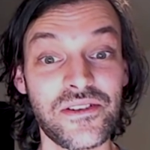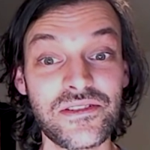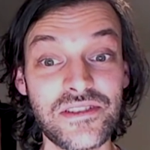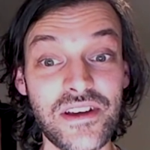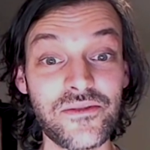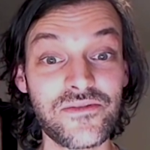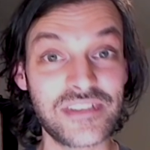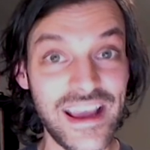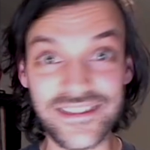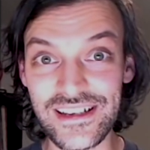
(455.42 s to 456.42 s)
So the
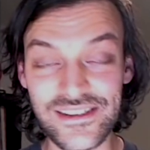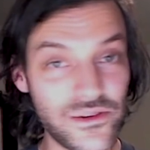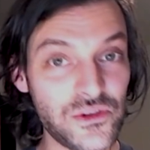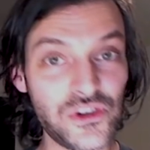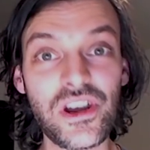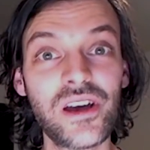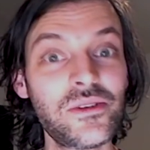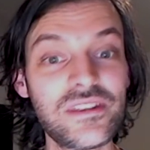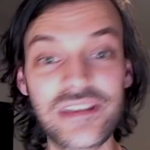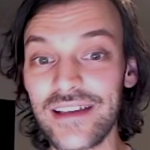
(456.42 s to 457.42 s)
daily news show
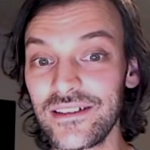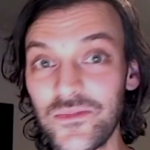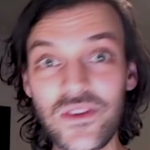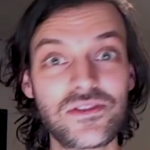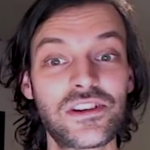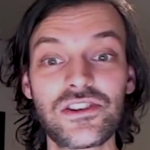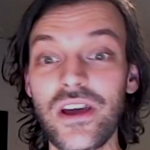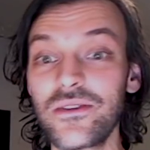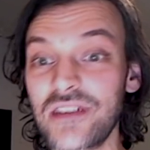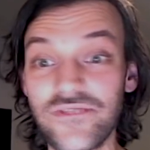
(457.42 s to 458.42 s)
and the daily music
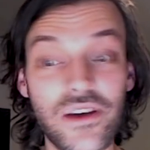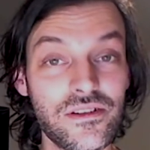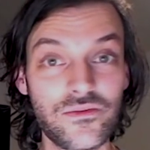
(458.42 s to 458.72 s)
show, as I've noted,